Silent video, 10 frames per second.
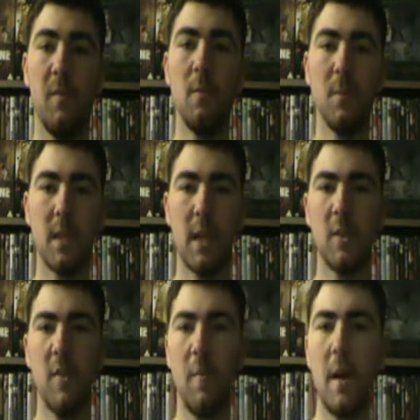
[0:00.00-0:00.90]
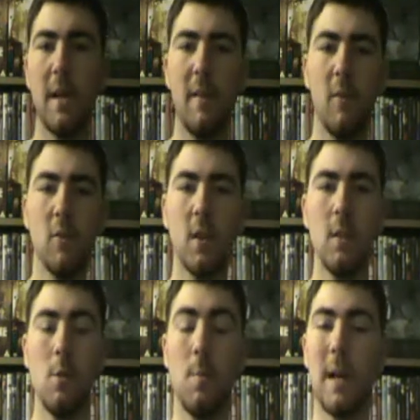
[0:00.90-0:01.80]
The film starts off by giving us a
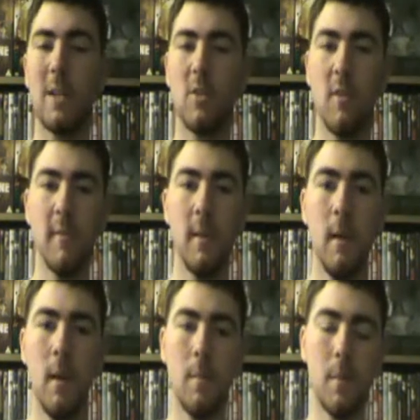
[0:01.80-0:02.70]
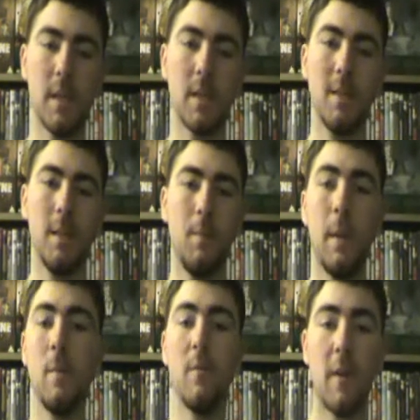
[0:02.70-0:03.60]
little backstory. Basically,
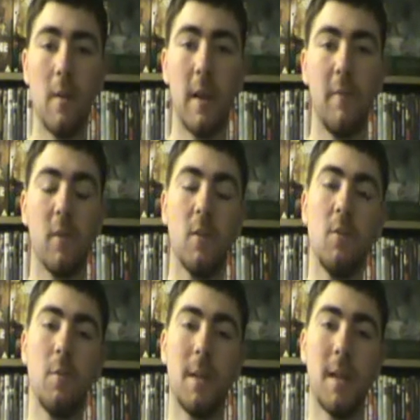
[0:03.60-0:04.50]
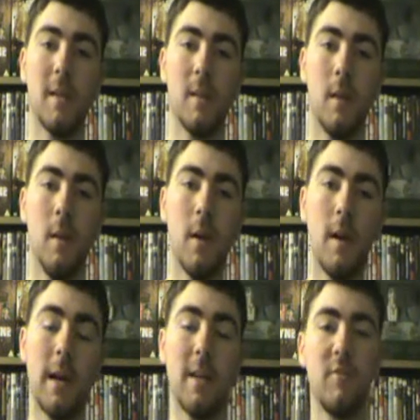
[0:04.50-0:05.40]
people found life on another planet,
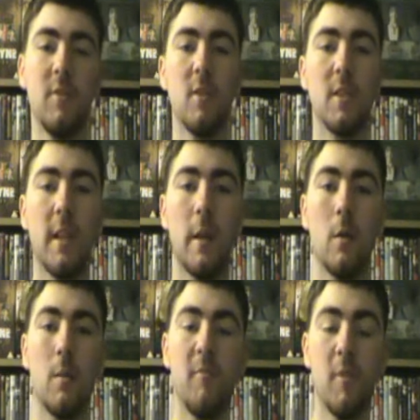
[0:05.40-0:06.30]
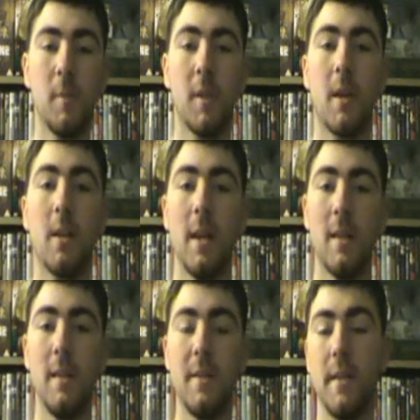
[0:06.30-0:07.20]
and astronauts sent out a probe to
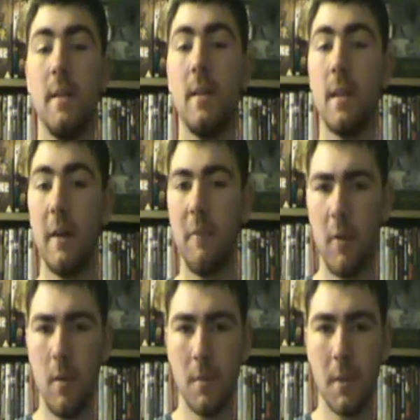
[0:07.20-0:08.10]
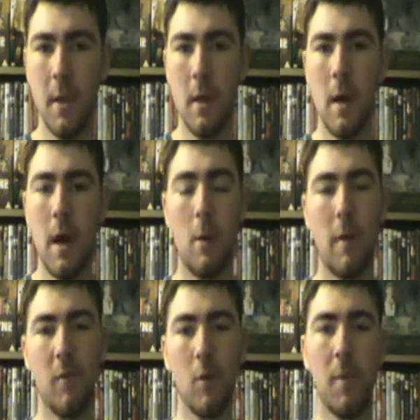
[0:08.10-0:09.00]
collect these alien life forms.
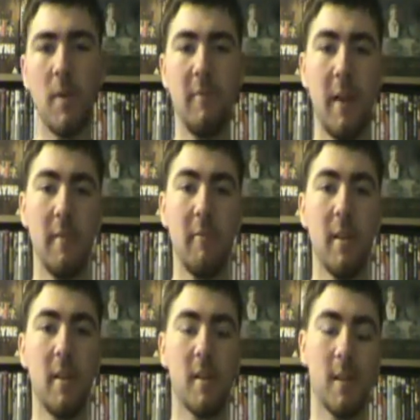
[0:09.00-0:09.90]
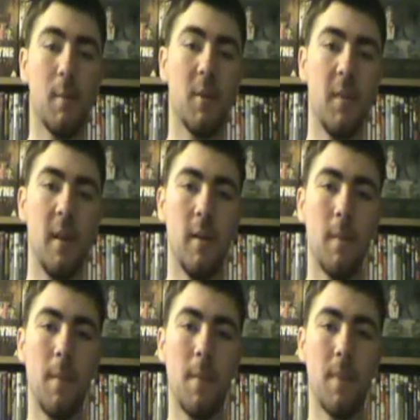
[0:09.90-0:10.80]
However, upon re-entering the Earth's atmosphere,
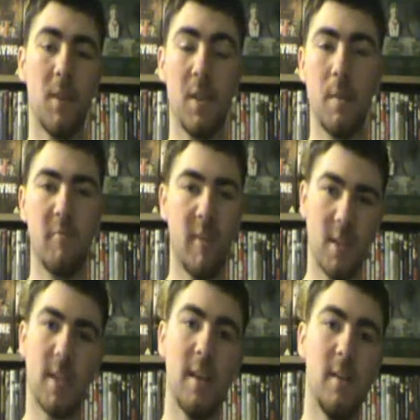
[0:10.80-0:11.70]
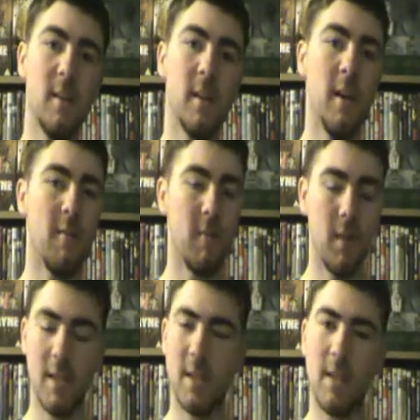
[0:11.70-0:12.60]
the ship crash landed,
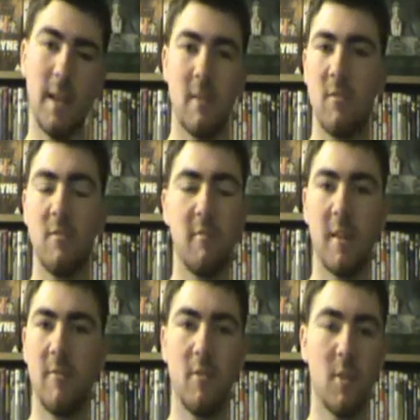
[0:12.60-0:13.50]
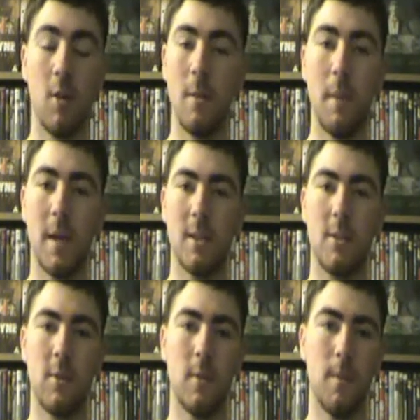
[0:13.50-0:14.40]
releasing the extraterrestrials all in
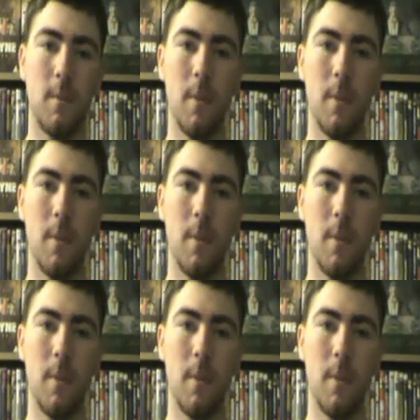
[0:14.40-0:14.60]
Mexico.